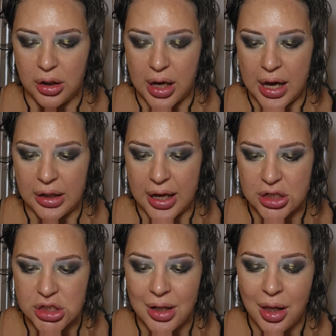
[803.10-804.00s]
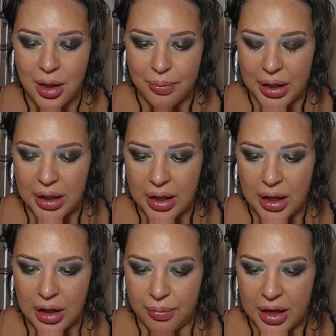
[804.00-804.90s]
eyelash, but
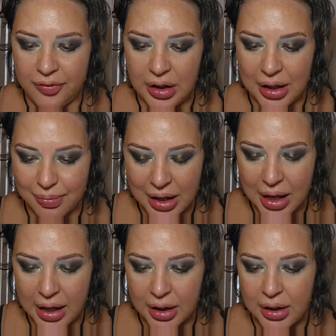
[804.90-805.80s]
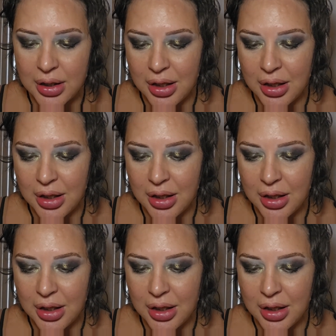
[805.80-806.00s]
I feel like my eye